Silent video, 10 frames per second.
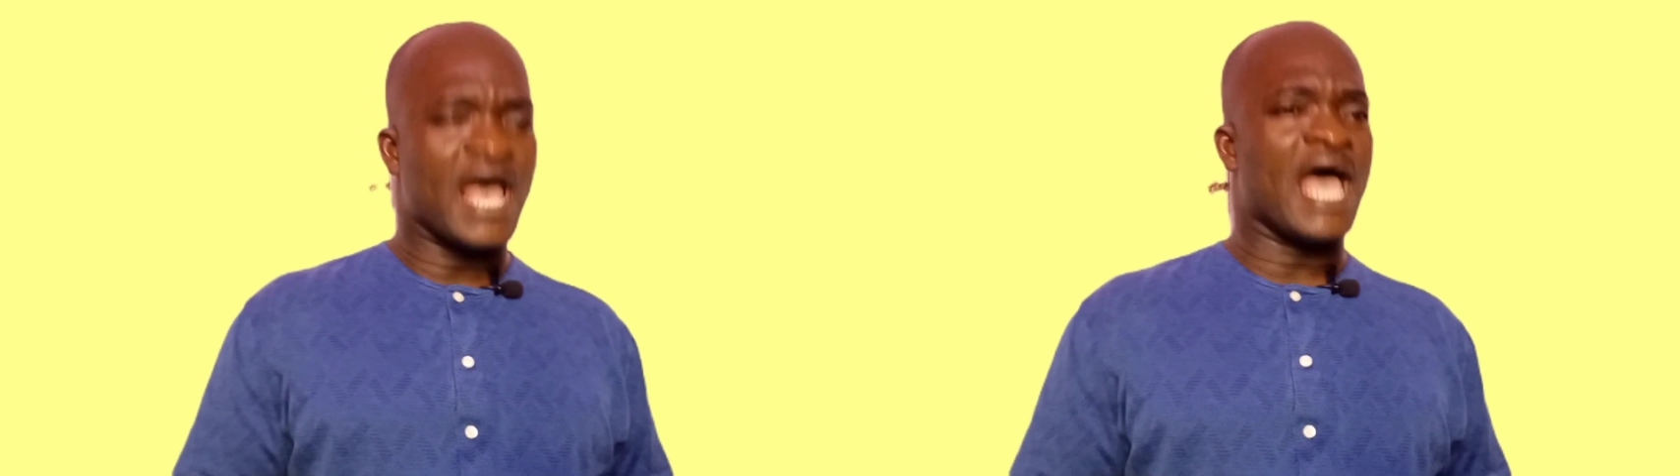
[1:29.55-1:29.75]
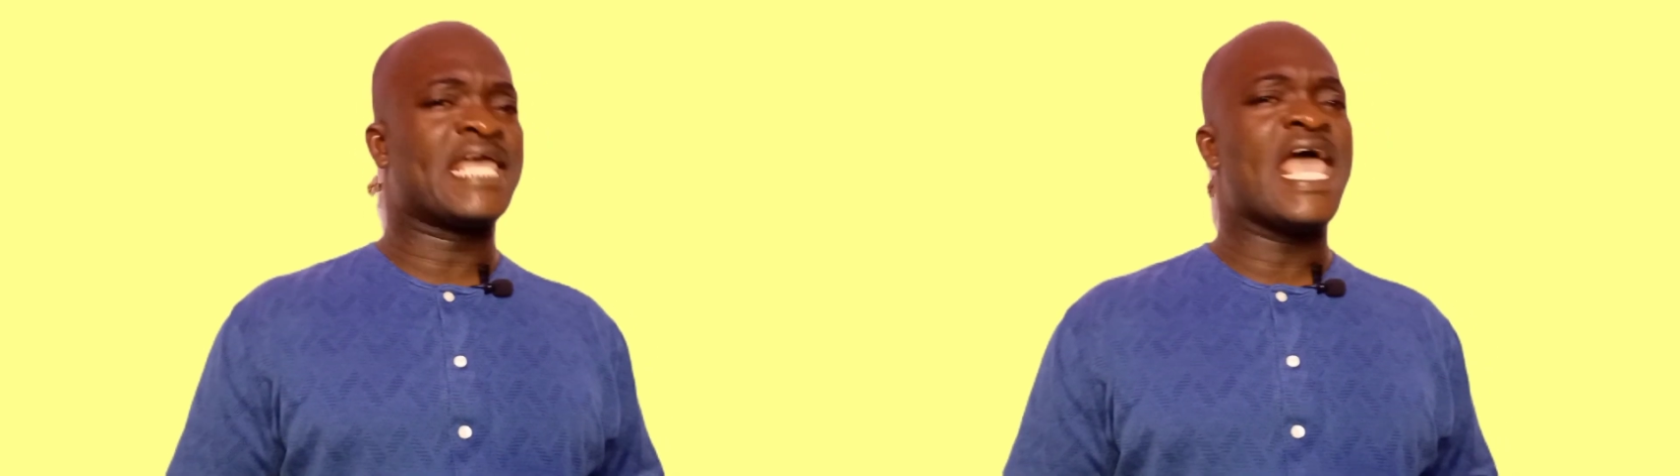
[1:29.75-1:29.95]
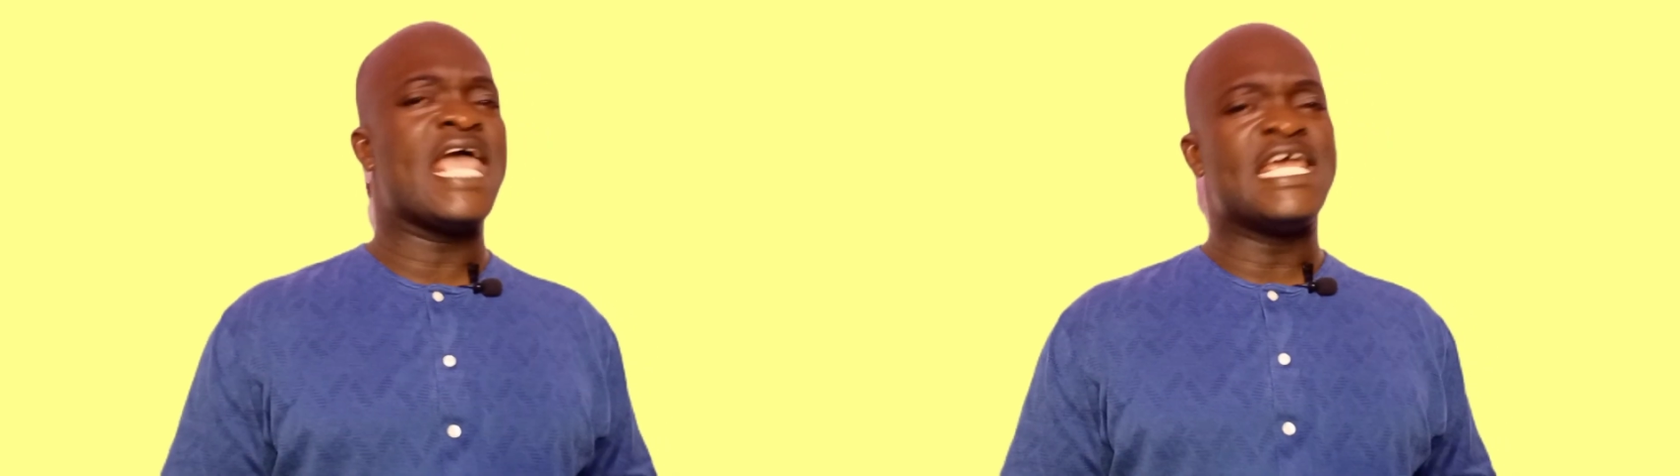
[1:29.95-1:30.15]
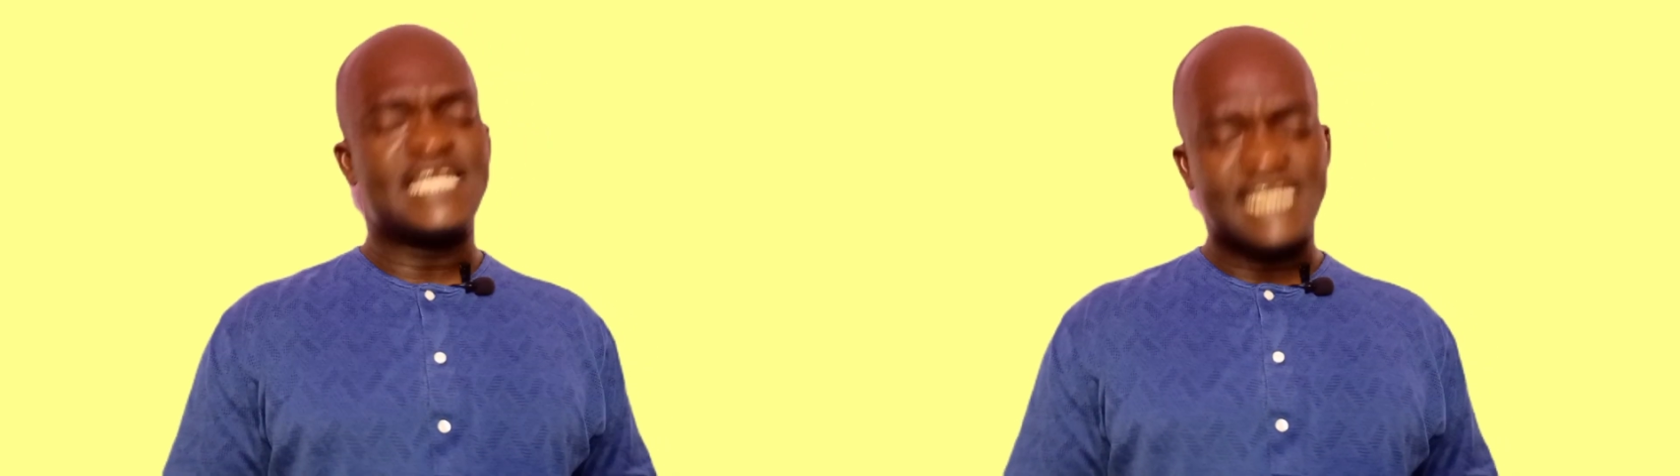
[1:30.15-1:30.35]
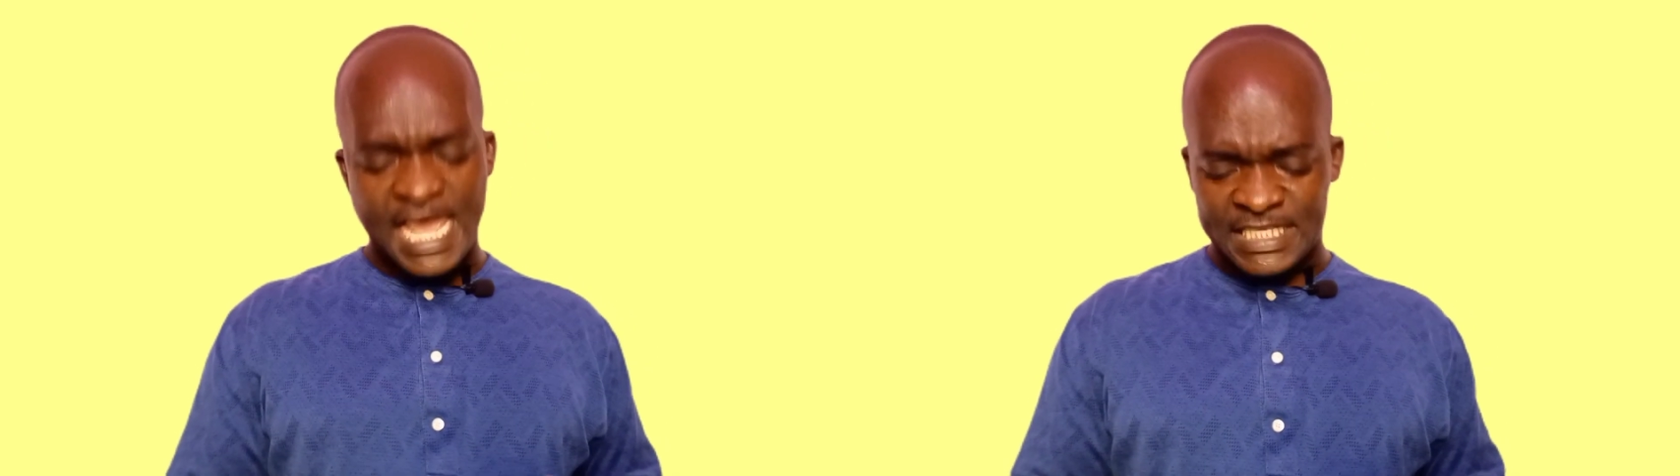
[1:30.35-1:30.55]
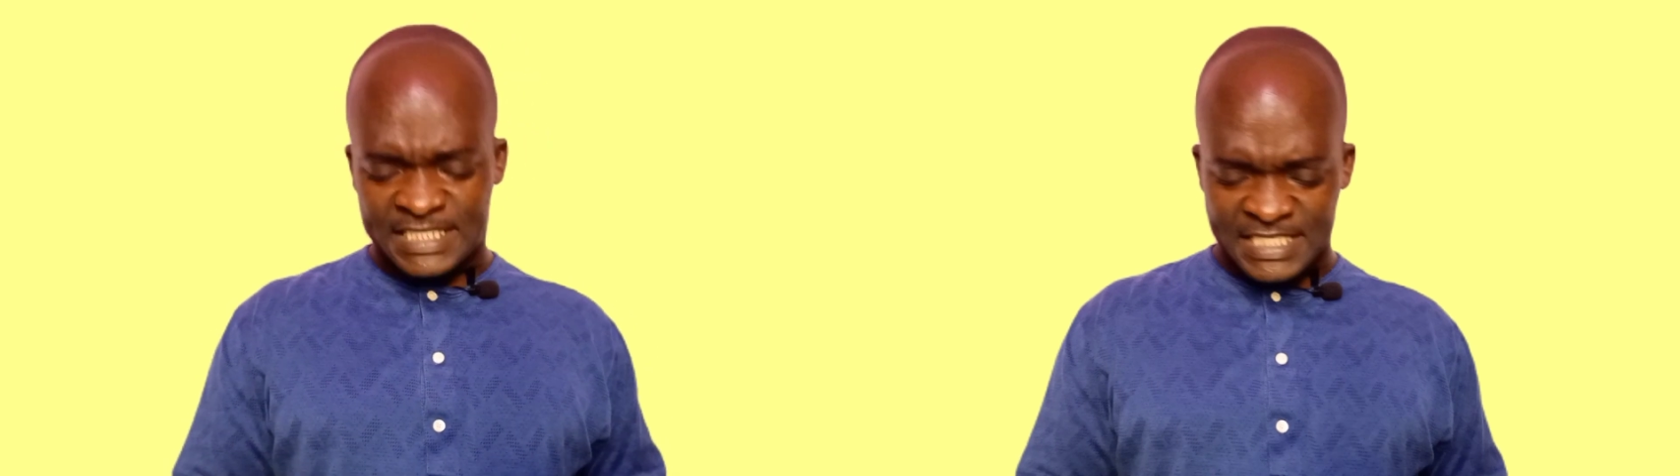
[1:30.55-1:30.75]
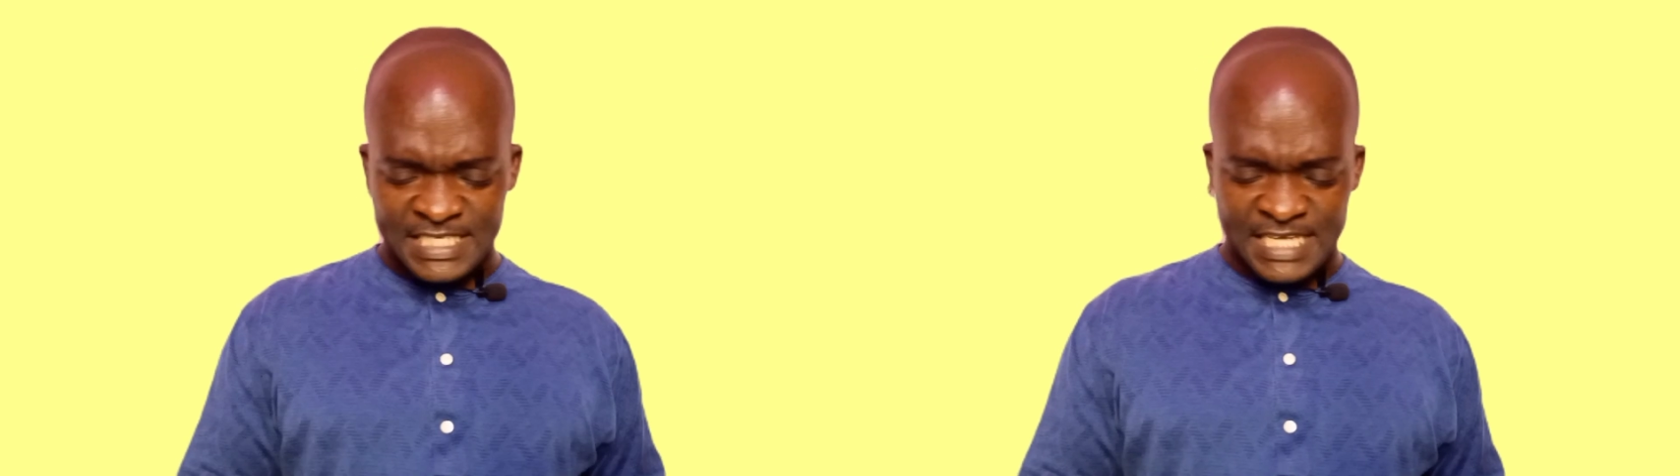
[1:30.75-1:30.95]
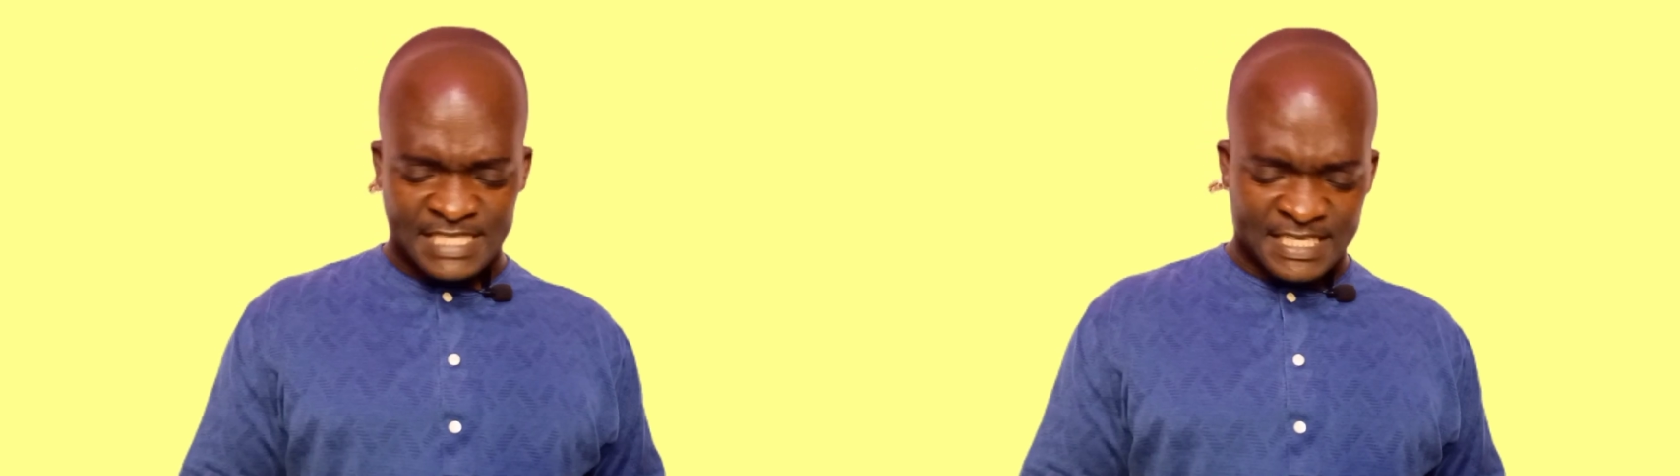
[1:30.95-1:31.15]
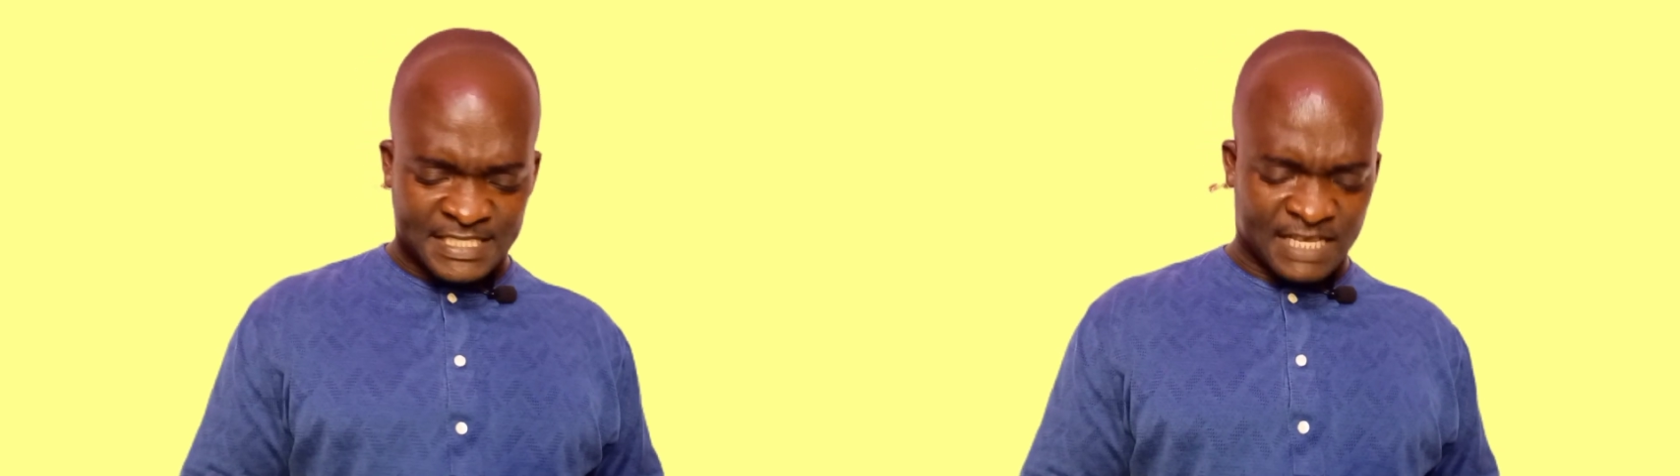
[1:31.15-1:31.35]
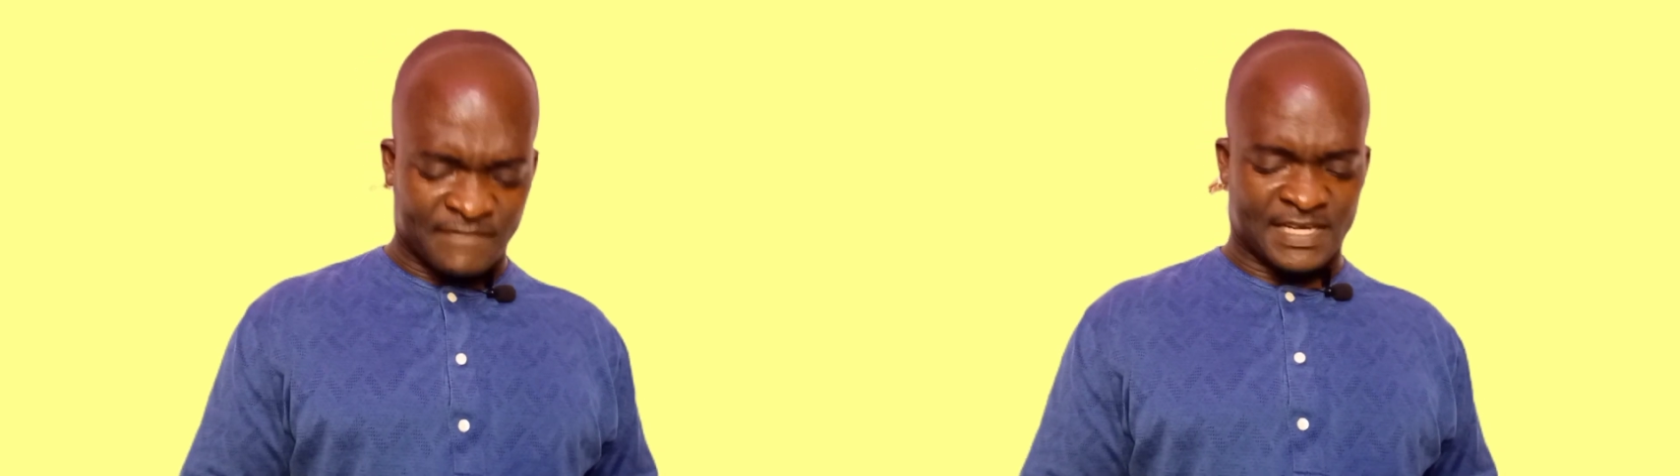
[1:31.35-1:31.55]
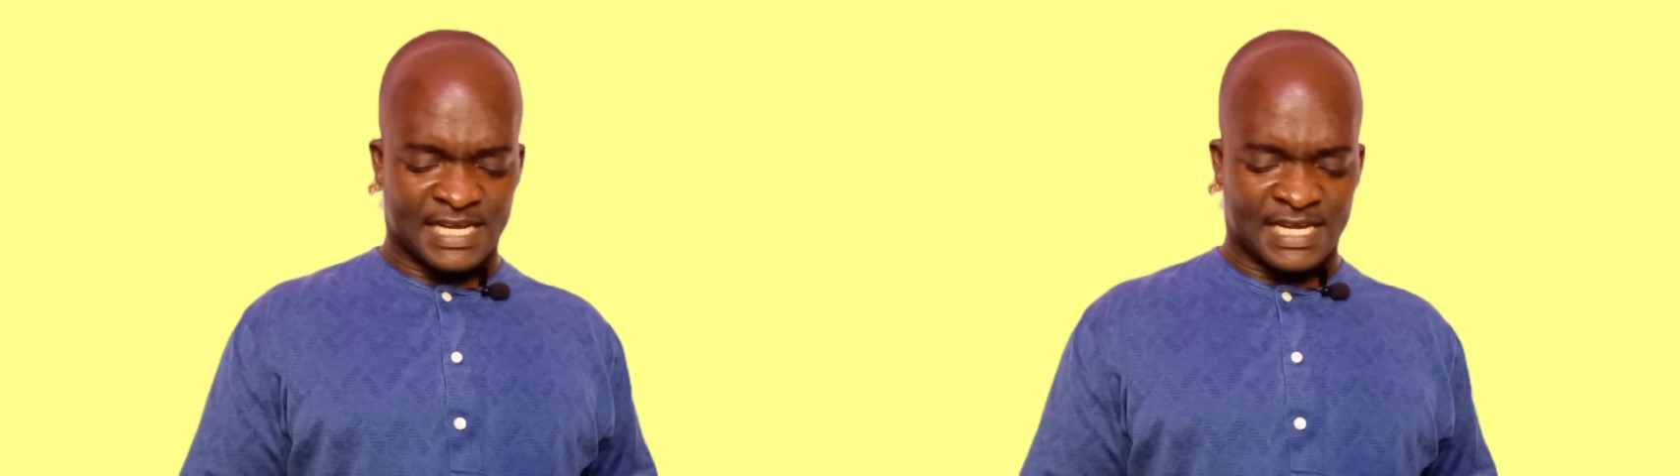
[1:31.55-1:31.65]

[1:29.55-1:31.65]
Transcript: Again, in 1987,